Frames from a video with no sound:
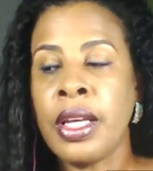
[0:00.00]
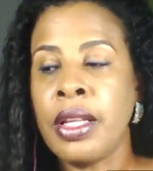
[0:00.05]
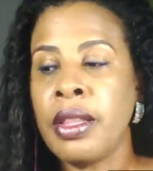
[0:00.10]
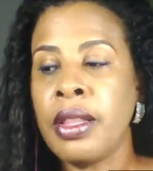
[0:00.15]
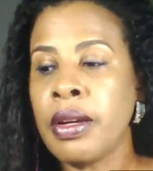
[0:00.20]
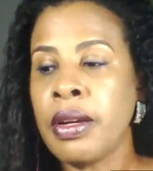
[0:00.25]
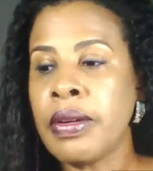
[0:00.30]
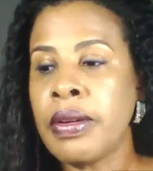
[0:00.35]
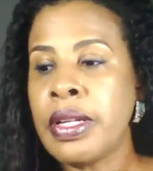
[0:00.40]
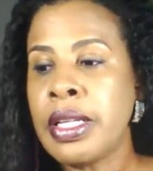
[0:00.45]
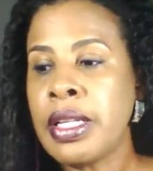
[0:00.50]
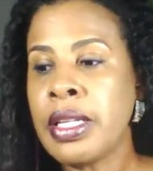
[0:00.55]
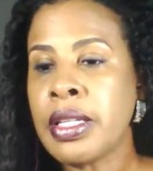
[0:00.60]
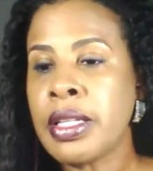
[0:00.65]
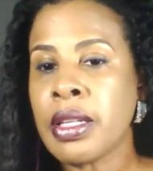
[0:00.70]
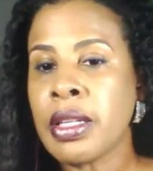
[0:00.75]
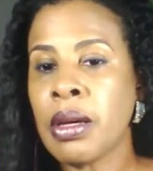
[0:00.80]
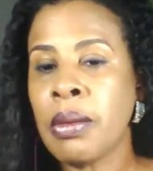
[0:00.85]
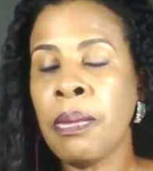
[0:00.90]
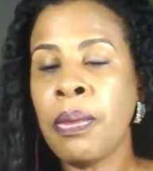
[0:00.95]
There
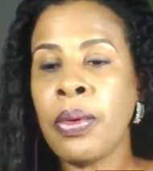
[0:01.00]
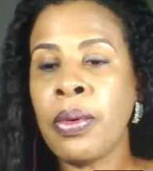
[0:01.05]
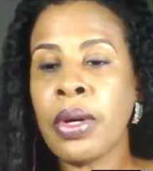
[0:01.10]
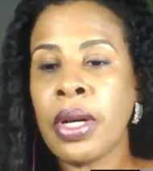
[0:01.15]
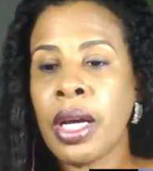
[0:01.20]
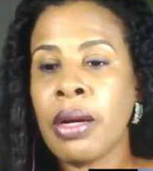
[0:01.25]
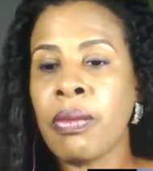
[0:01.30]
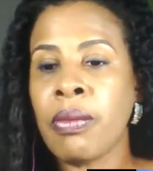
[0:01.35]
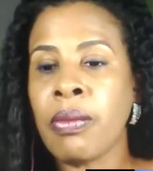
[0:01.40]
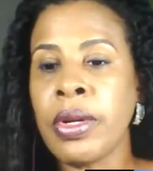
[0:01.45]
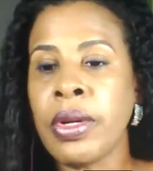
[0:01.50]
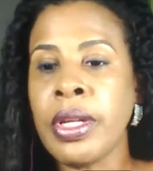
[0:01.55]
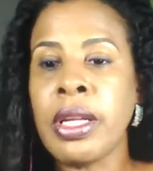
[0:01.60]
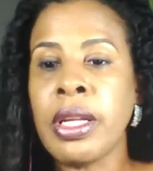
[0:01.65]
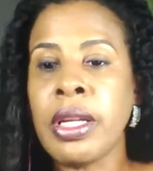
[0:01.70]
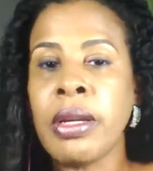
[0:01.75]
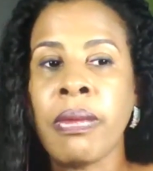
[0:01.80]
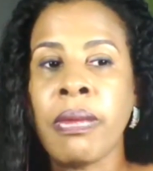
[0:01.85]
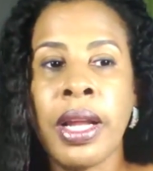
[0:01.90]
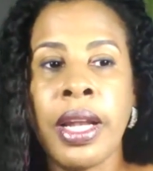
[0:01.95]
is a book I'm reading
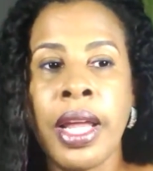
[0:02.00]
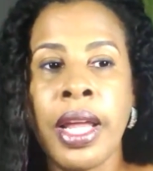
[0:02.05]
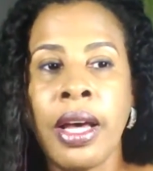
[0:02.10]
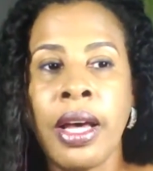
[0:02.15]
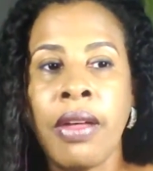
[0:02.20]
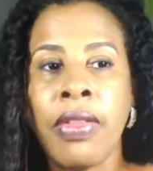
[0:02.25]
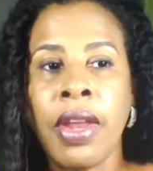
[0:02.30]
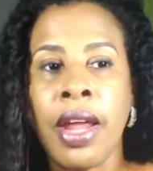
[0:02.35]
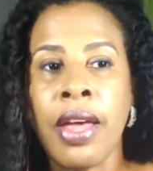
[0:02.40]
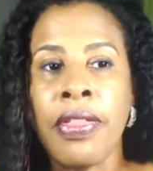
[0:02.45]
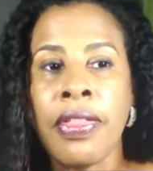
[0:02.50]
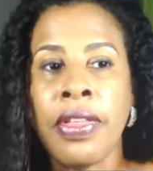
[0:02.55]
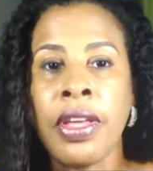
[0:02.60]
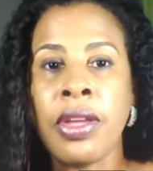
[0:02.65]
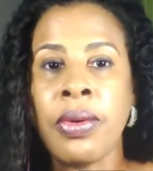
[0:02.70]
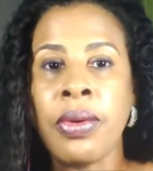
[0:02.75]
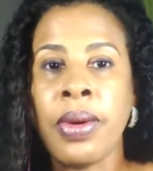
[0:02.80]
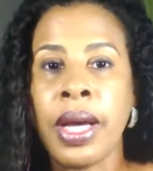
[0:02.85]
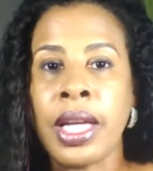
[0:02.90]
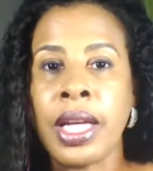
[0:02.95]
right now that I think
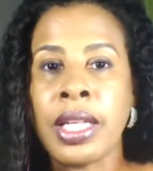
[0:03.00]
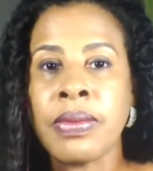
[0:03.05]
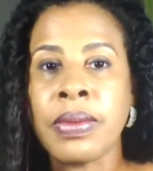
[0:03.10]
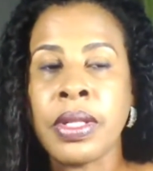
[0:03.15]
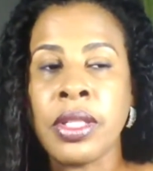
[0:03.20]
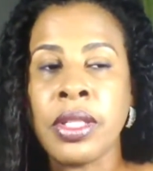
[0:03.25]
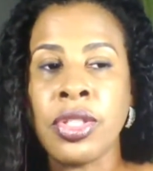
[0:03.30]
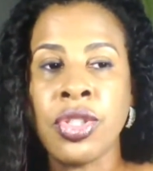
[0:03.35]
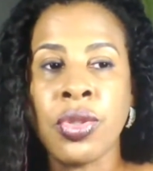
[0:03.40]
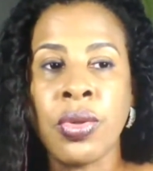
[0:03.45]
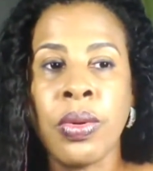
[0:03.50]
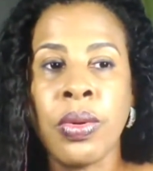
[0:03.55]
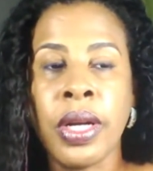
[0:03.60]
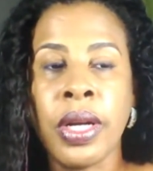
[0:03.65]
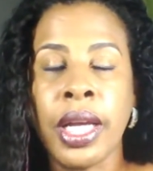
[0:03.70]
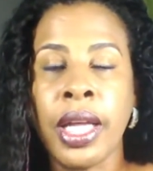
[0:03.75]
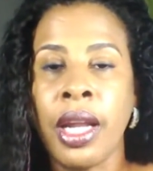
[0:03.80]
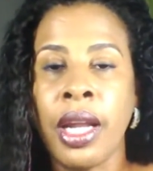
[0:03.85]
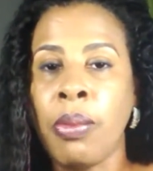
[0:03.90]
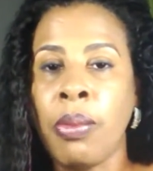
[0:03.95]
you guys would enjoy,
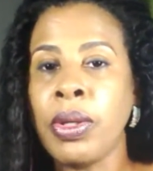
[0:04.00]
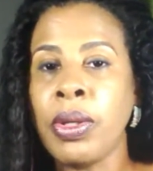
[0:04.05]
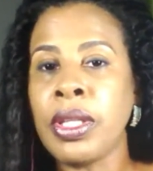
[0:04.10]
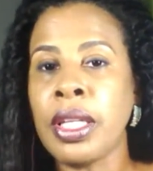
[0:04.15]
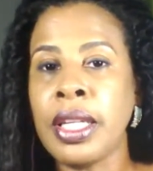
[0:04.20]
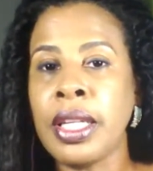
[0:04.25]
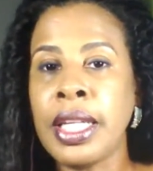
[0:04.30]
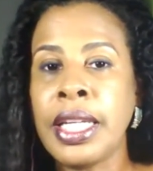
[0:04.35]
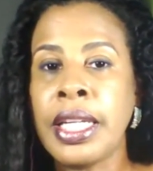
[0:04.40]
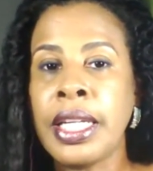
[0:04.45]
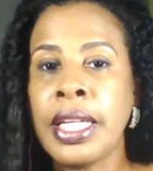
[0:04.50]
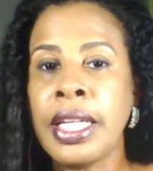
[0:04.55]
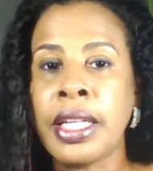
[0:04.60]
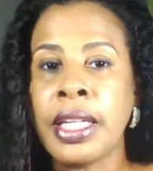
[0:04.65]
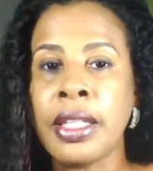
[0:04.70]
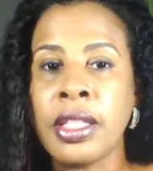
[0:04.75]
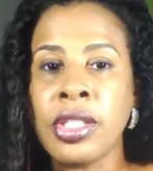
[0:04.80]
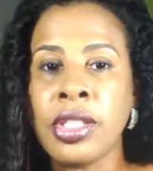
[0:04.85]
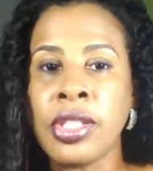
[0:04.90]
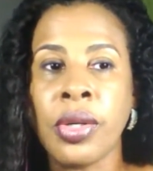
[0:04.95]
and I'll put the link in the
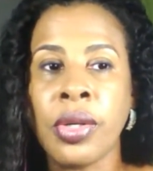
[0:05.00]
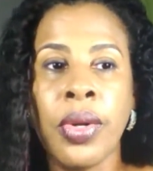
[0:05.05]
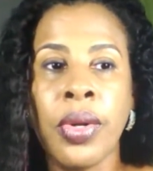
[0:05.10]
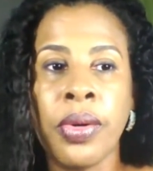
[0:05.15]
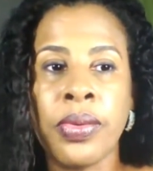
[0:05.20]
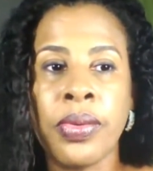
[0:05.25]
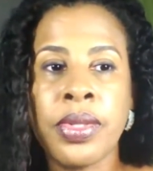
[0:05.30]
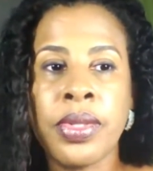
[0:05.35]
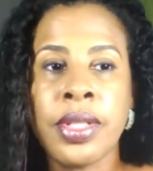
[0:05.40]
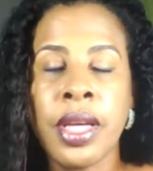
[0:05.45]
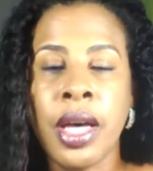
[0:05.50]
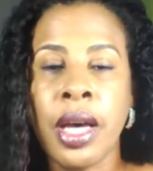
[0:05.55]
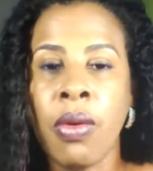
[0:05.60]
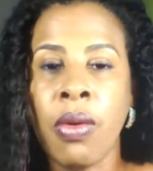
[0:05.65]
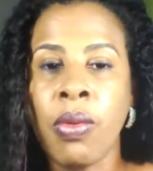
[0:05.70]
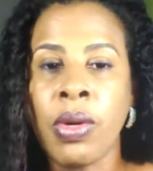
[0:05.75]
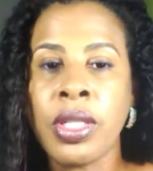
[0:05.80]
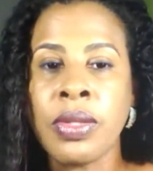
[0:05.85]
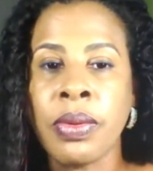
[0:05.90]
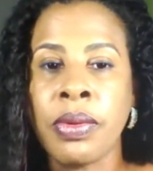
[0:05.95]
show notes
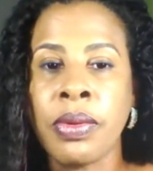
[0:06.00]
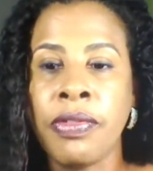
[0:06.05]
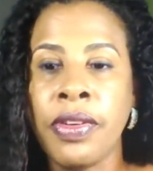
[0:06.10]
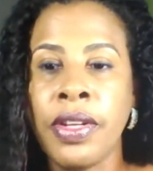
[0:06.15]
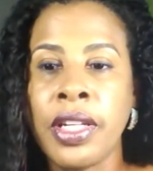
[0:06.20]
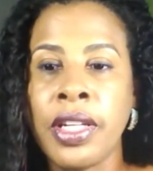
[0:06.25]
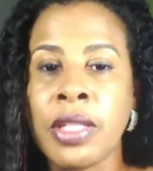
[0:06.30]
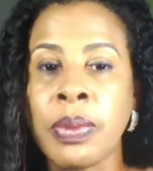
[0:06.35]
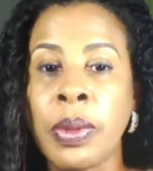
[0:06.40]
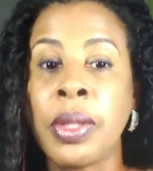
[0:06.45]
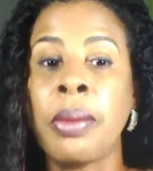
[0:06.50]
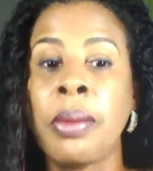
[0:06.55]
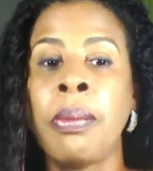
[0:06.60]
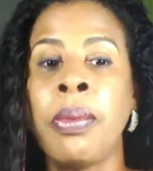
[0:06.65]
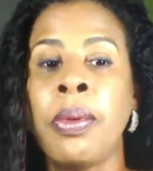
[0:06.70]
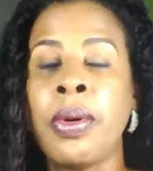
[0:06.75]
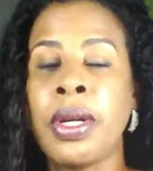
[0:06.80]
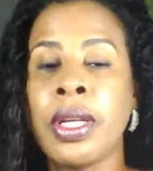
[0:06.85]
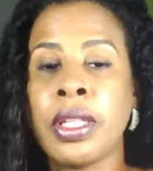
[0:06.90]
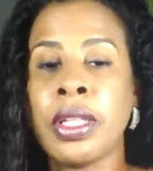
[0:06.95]
once we finish. But the
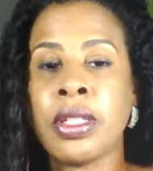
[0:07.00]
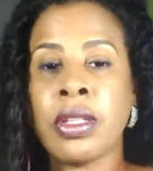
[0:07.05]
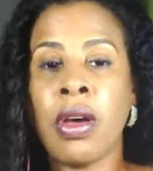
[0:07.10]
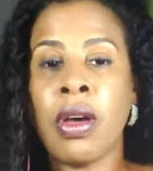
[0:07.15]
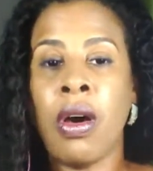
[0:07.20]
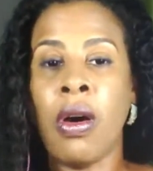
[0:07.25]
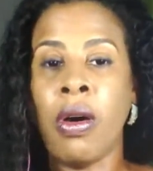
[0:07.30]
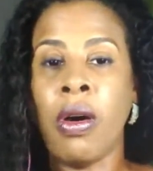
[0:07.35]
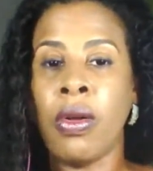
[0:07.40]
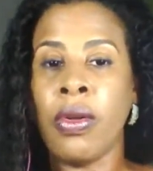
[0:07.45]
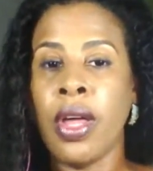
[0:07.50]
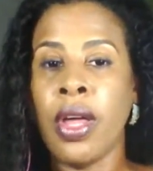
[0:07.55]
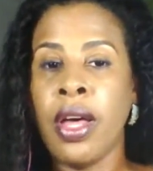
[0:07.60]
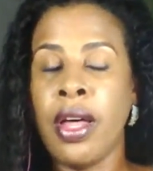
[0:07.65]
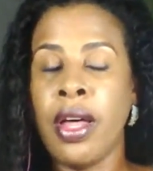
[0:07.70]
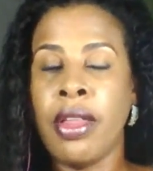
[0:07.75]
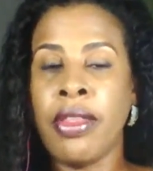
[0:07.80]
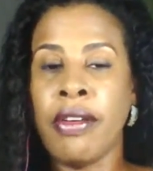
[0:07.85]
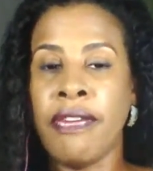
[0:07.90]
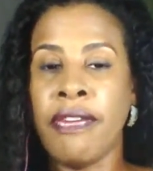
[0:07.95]
book is called
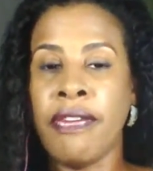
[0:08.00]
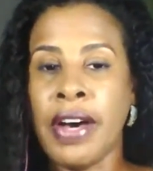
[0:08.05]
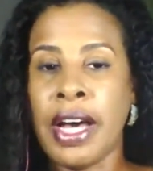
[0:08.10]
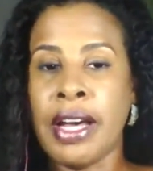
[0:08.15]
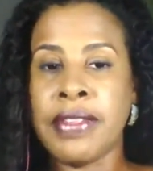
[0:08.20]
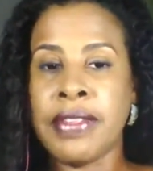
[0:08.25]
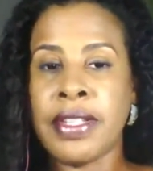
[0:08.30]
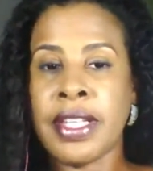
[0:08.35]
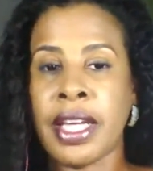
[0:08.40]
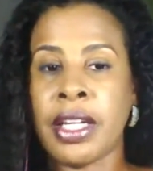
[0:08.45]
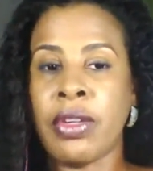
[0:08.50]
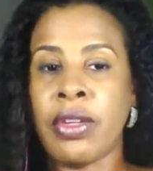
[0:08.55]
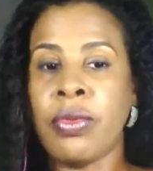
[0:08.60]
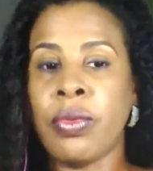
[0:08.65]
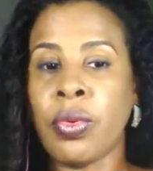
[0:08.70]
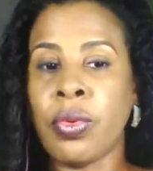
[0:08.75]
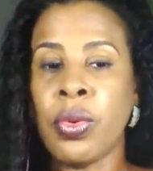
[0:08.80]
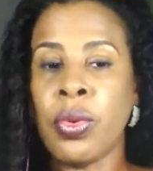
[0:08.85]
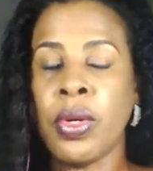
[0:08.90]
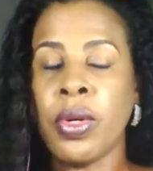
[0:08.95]
The 5 Second
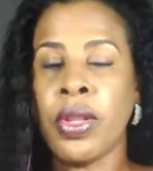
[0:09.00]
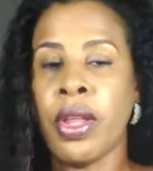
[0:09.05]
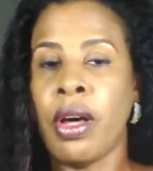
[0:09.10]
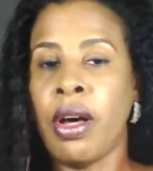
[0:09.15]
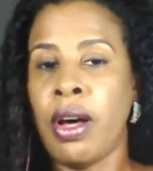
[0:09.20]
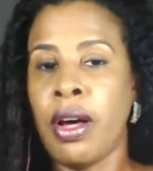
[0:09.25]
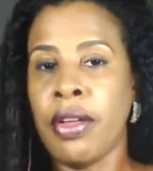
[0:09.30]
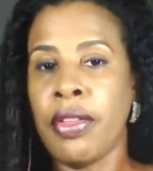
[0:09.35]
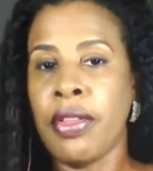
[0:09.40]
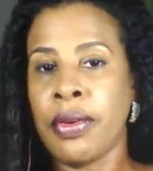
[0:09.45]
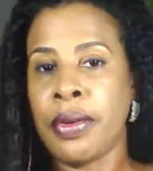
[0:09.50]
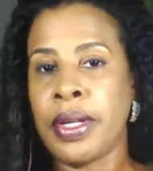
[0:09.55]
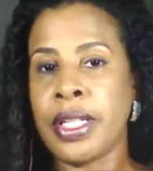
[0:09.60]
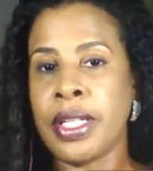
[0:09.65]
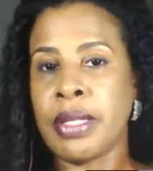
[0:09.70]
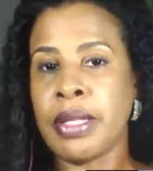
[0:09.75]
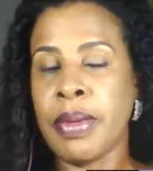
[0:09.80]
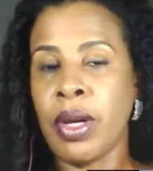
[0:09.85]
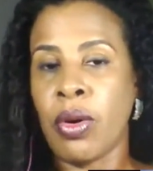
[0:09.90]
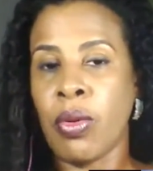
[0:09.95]
Rule, and the author is
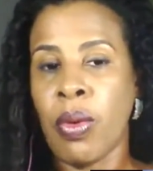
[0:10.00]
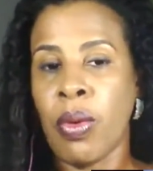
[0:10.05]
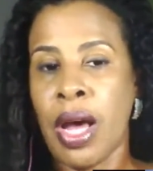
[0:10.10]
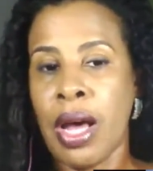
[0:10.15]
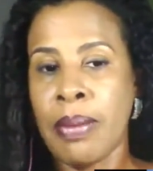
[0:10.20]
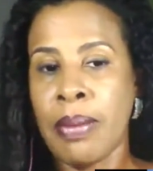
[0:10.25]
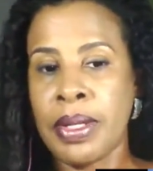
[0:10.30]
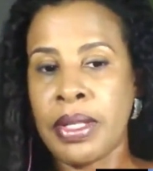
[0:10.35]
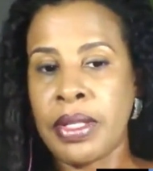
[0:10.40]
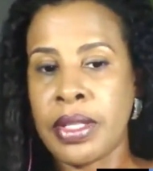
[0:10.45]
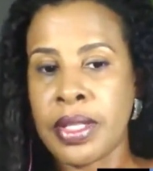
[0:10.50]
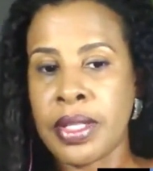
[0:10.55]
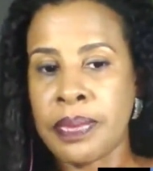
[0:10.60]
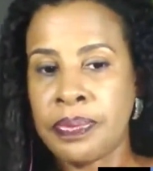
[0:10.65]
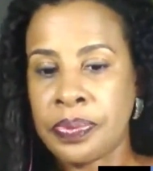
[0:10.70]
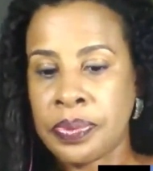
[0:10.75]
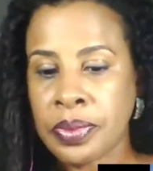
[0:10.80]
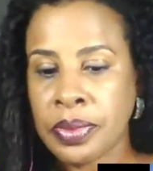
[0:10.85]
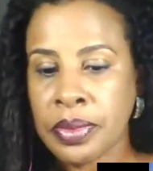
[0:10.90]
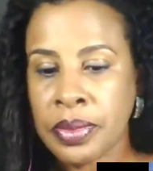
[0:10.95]
Mel Robbins.
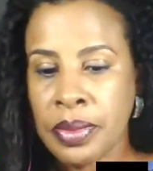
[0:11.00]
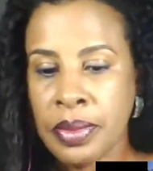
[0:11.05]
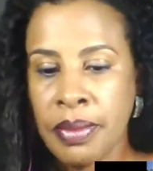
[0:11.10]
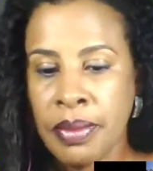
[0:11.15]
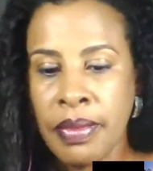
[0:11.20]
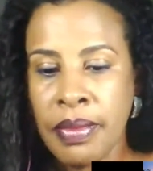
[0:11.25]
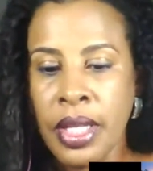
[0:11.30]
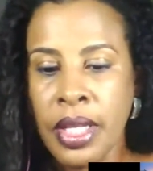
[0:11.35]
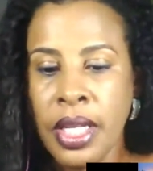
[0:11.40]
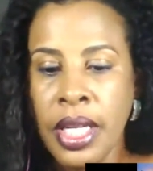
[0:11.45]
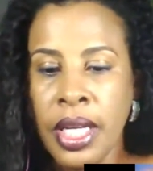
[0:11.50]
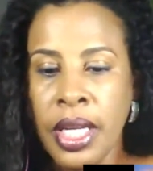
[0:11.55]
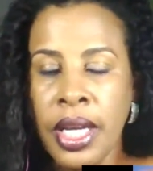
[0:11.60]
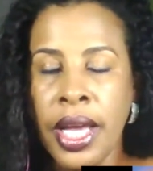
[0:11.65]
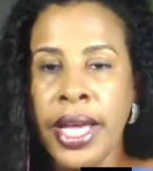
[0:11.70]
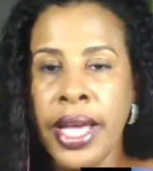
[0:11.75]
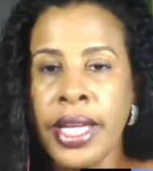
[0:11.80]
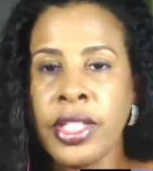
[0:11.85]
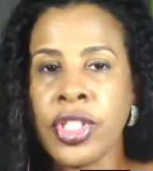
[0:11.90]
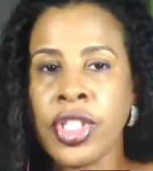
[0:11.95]

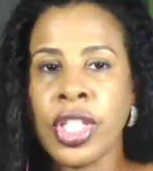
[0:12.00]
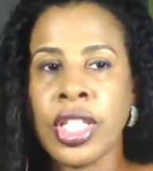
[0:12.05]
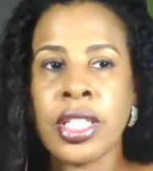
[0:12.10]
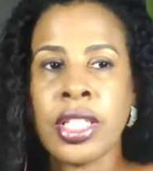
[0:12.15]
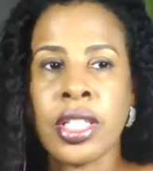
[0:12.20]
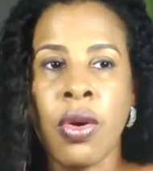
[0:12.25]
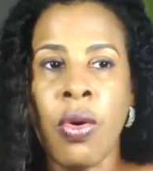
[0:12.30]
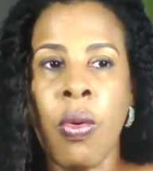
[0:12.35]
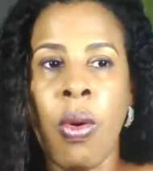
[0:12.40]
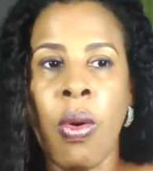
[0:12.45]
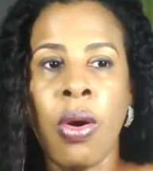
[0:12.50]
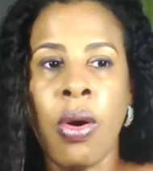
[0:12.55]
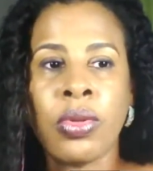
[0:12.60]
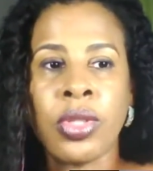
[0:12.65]
And she has a quote.